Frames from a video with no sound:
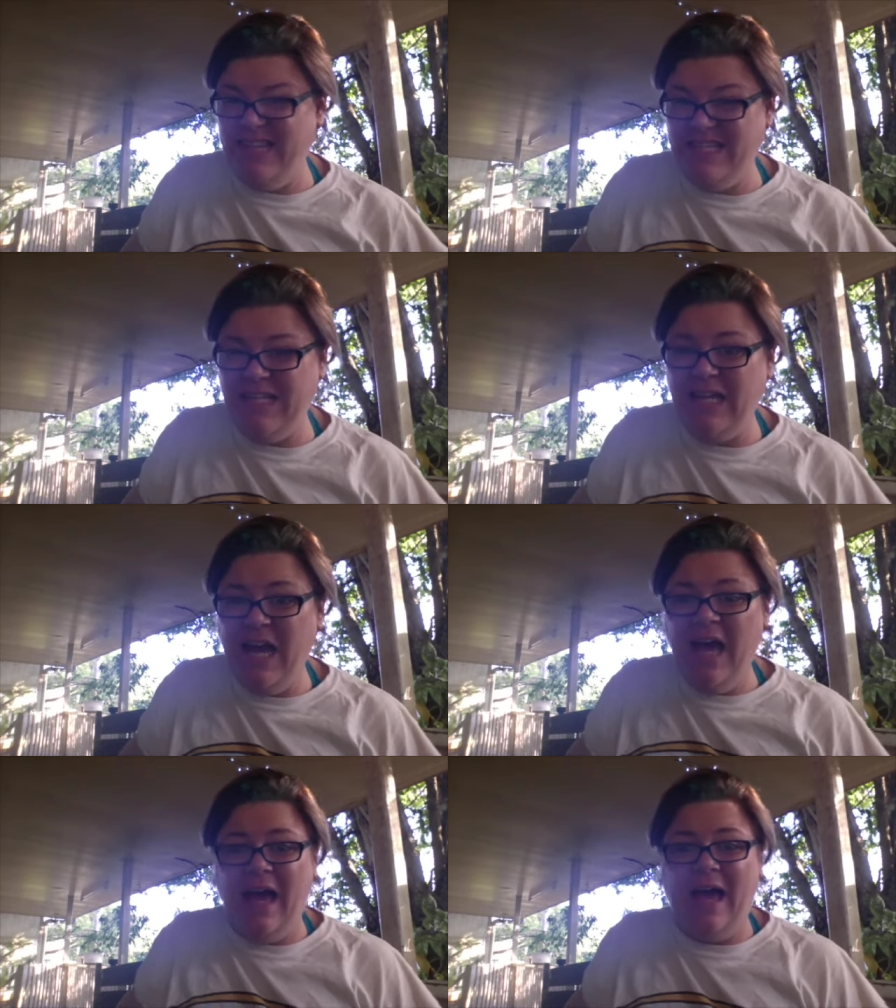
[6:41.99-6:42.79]
knitting
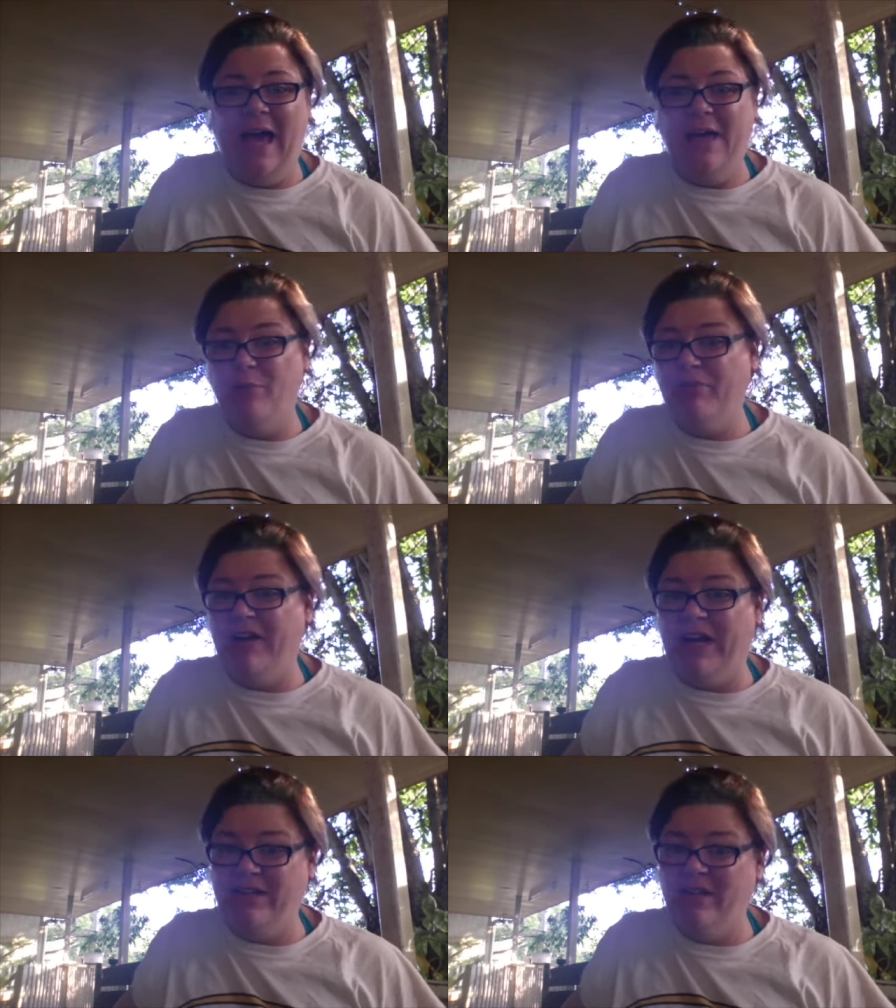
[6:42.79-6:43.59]
and with
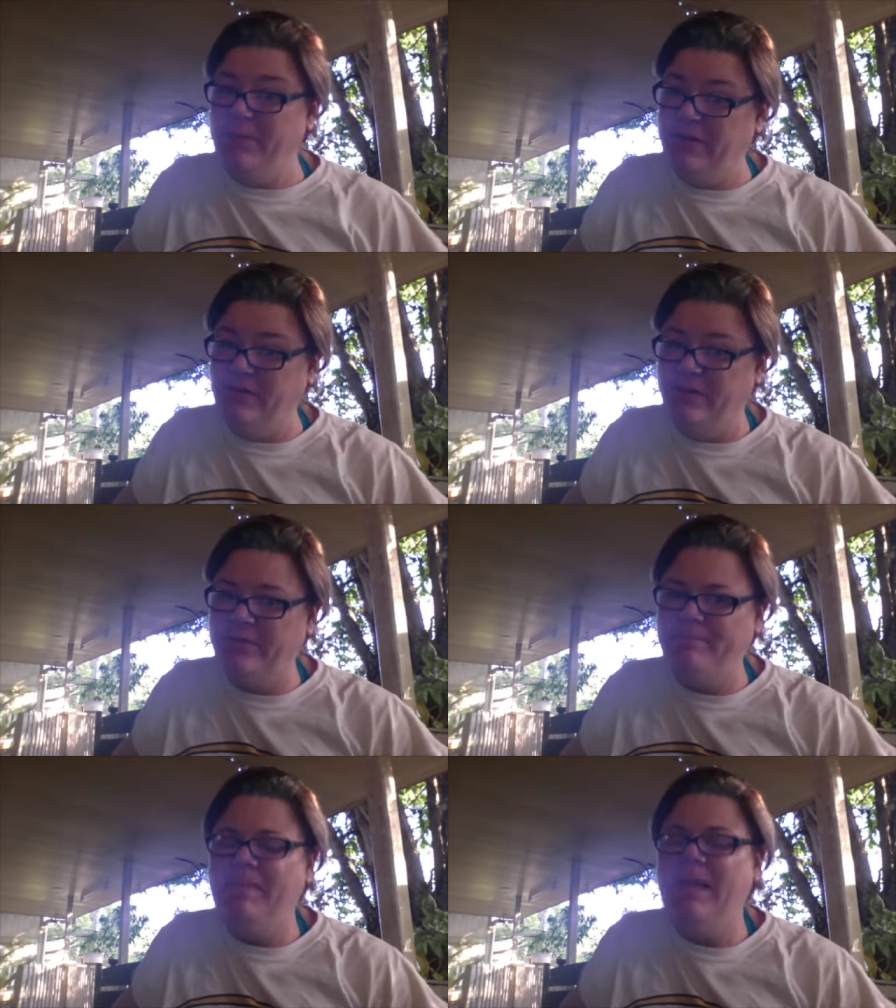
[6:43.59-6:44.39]
regards to the business.